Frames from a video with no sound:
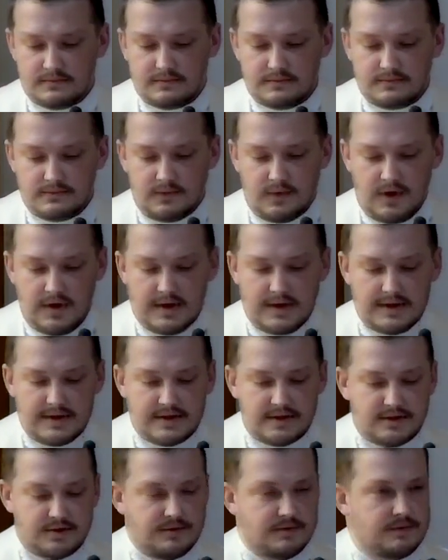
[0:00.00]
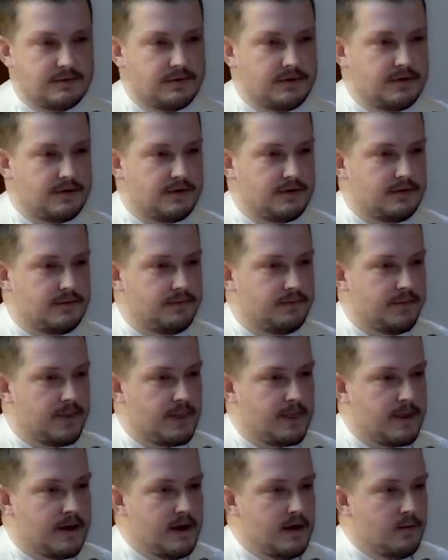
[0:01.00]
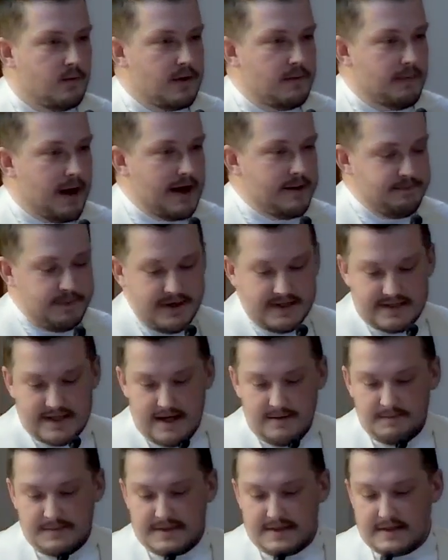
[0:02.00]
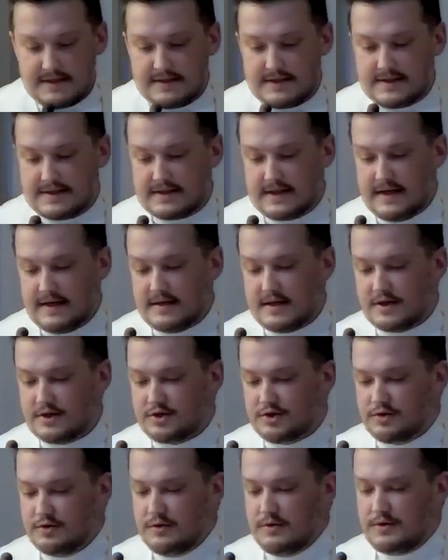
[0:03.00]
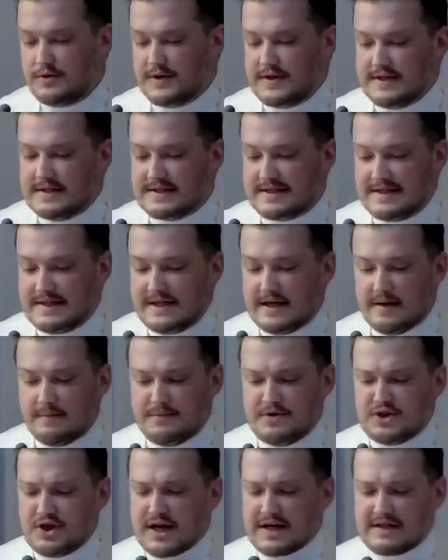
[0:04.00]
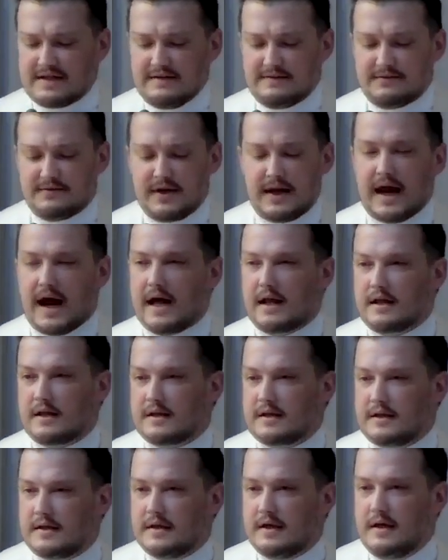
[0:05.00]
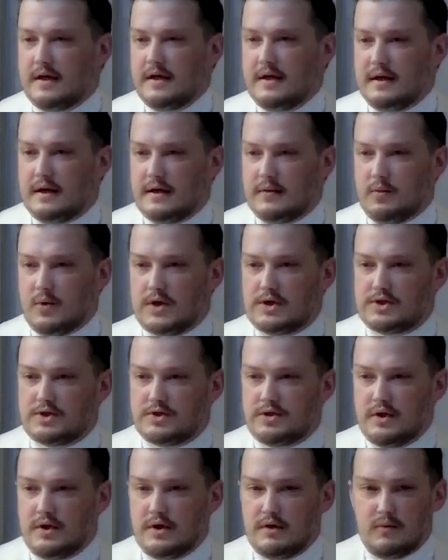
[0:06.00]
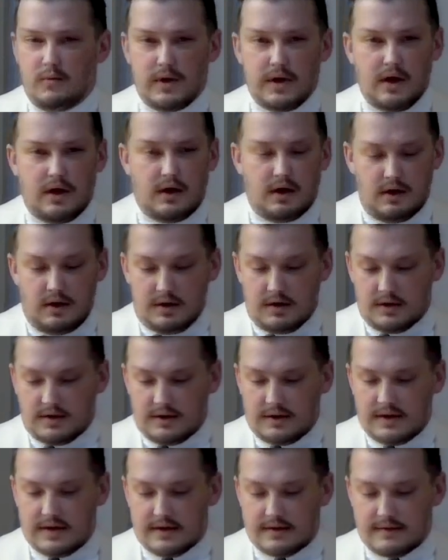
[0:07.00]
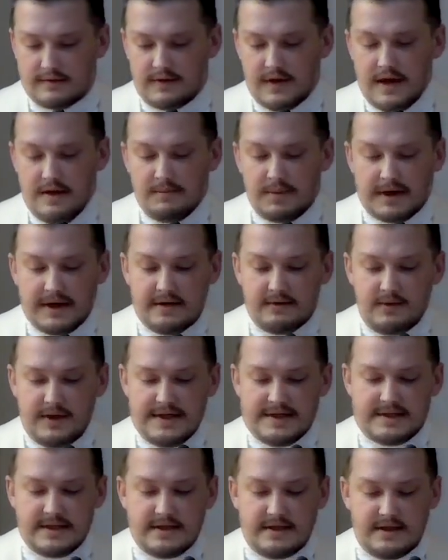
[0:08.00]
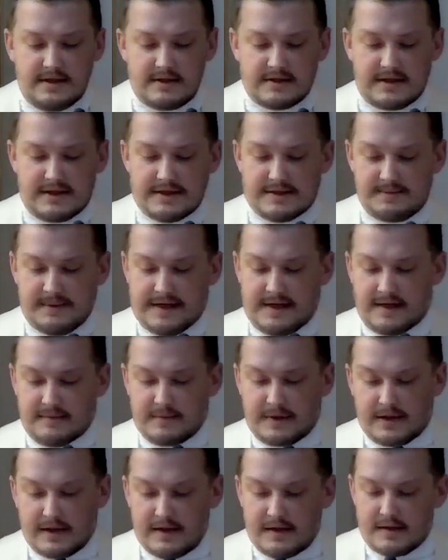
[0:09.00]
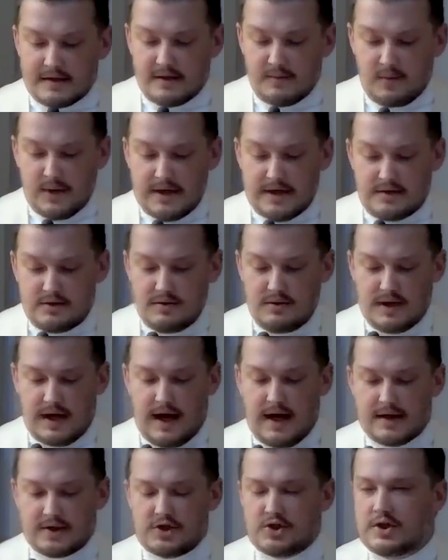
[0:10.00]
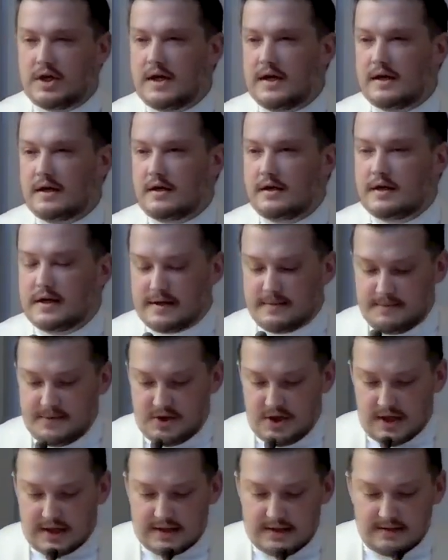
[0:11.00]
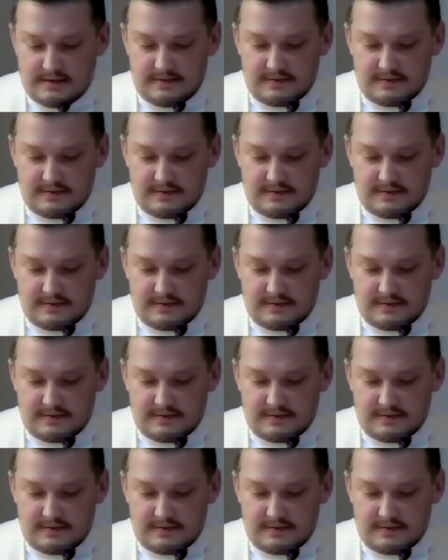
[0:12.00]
What is truth? We might be tempted to say that truth is the objective reality in which we all live. But in recent years, it has become clear that we do not share an objective